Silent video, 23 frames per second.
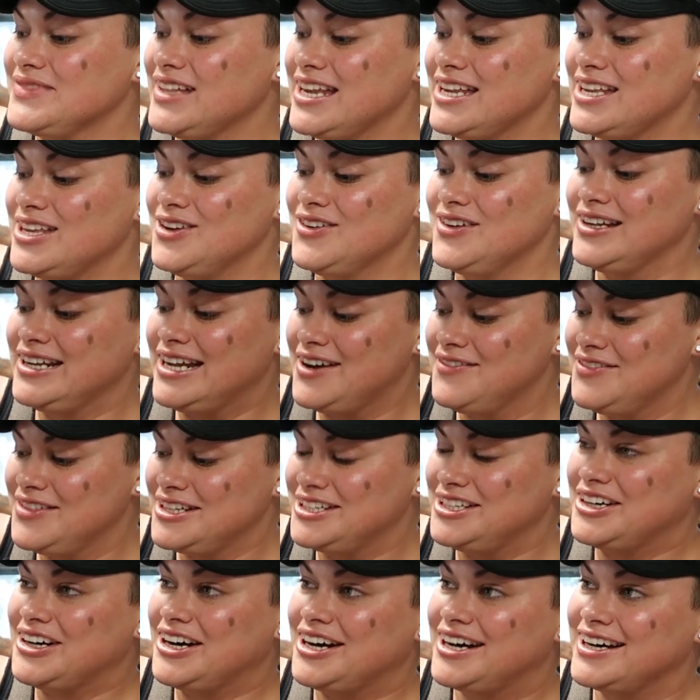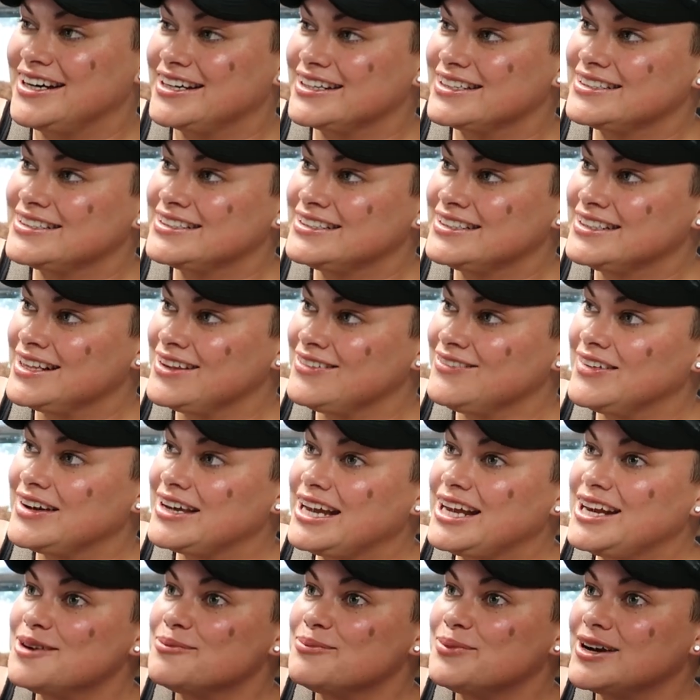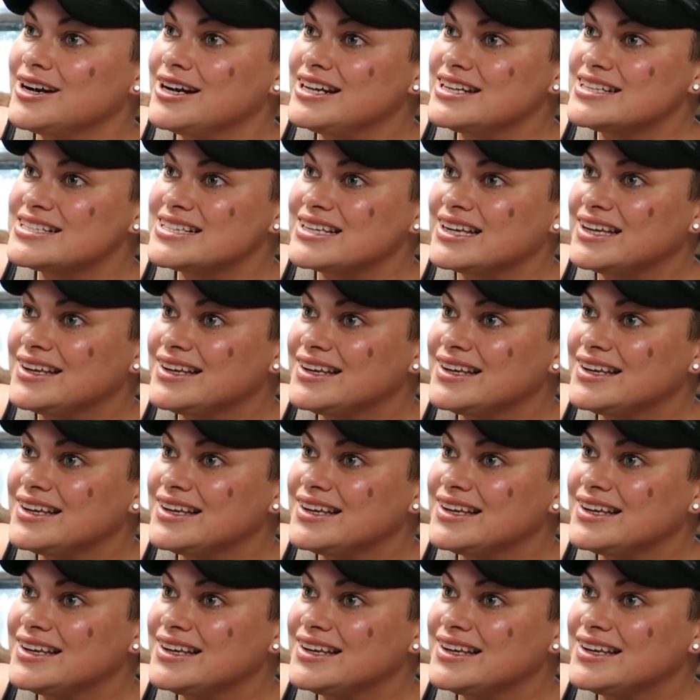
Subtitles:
Like, you can have the dog. What kind of bird is he?